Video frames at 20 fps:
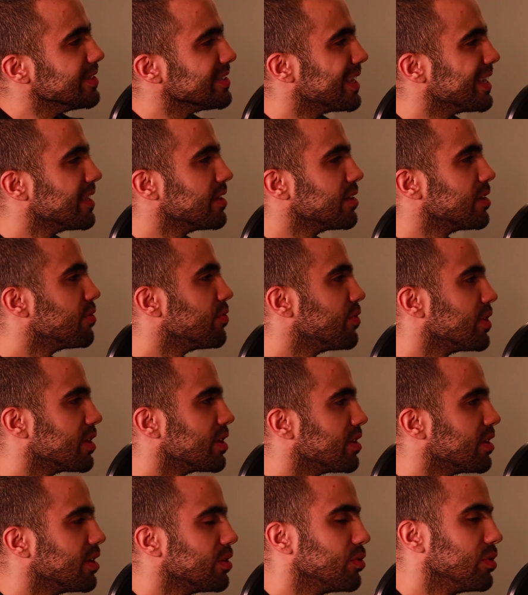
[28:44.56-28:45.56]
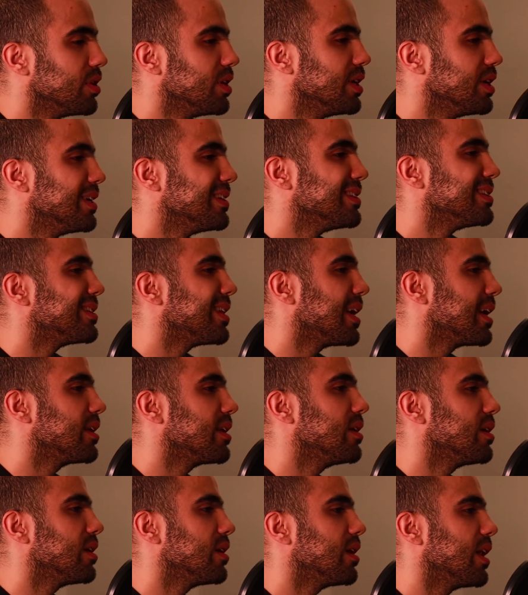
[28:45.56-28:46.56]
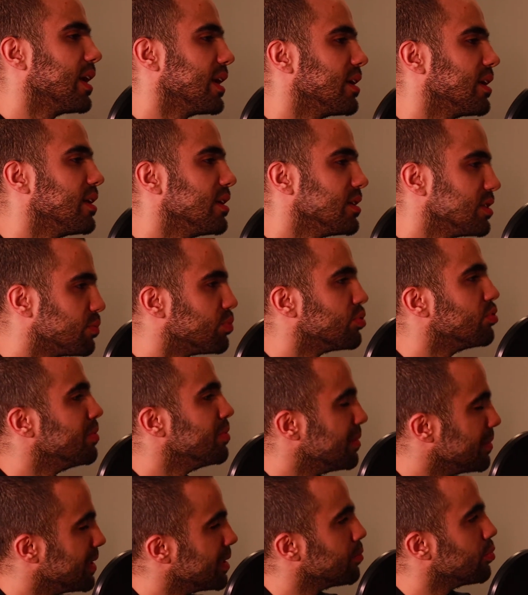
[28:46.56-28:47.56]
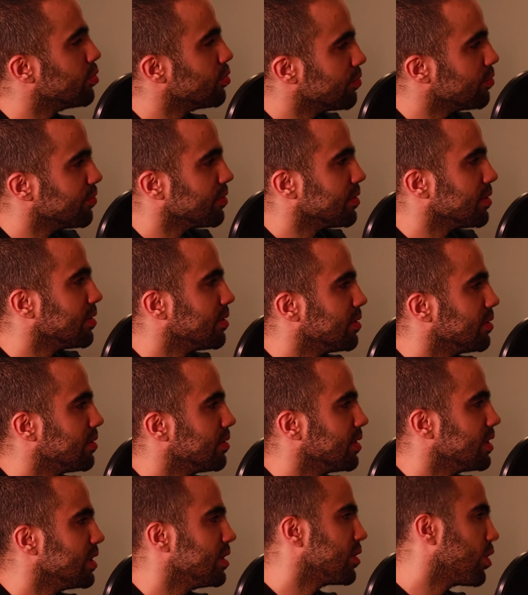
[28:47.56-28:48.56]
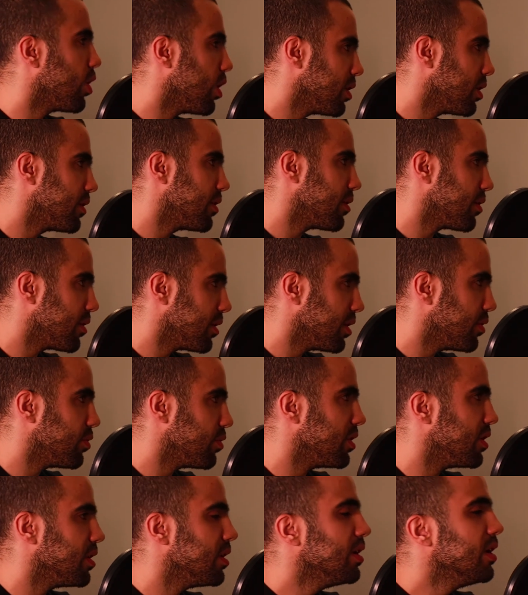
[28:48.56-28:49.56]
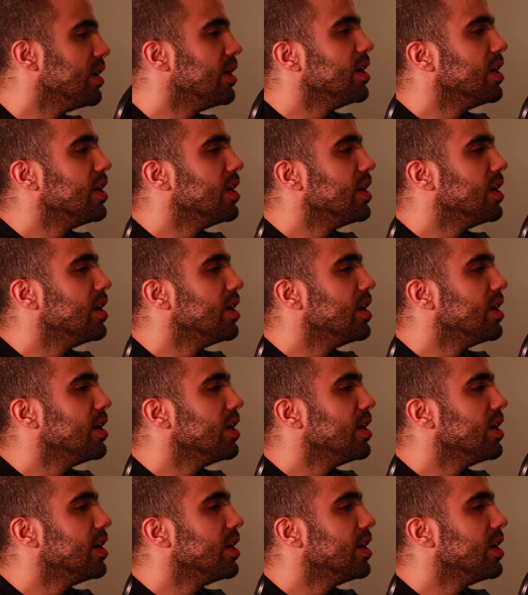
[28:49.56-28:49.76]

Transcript: A scientific theory is technically it is been proven. They call it a theory